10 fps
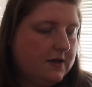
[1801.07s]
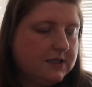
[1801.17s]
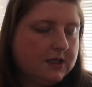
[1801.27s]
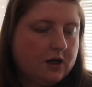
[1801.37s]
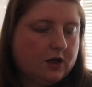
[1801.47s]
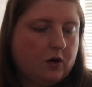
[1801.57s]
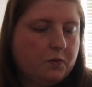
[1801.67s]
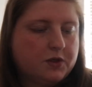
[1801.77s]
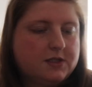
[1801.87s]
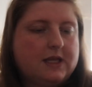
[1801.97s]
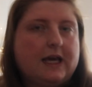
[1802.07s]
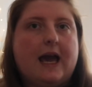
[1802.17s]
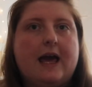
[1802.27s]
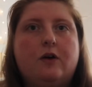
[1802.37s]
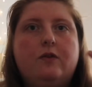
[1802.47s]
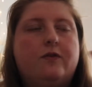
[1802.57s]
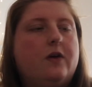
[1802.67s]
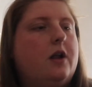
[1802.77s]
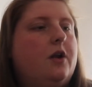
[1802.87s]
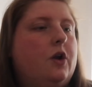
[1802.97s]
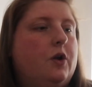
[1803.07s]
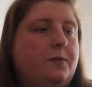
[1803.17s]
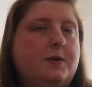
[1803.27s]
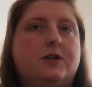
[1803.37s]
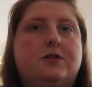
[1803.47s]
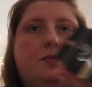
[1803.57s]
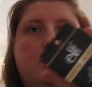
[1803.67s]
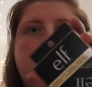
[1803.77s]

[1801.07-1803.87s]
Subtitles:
thing I got was the e.l.f. Luminous Putty